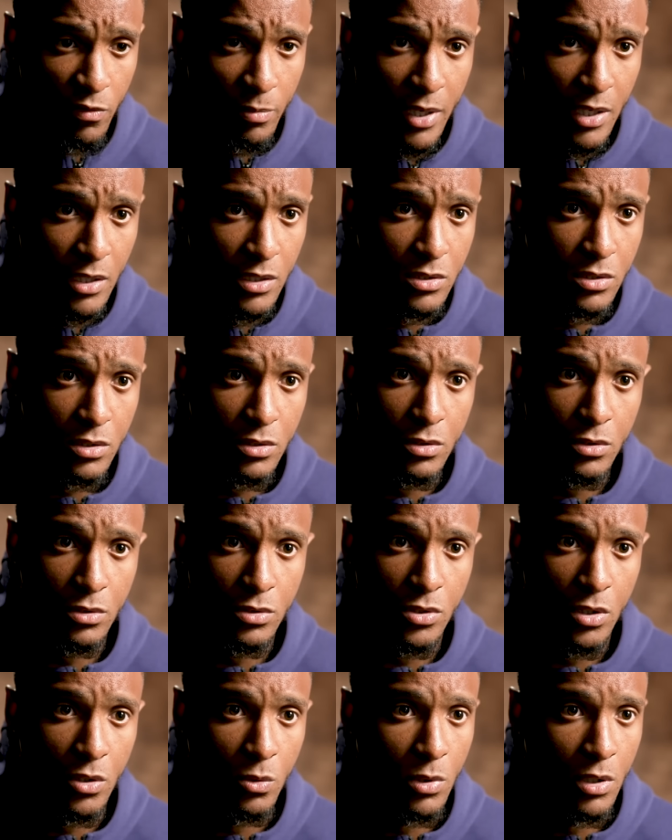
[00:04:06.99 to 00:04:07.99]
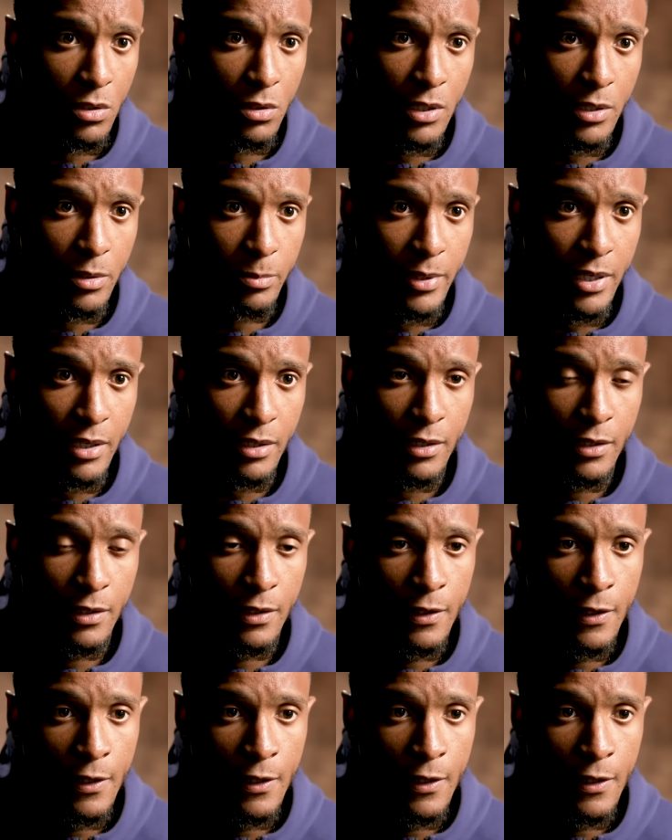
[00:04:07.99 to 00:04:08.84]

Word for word: managed to do so well at the back.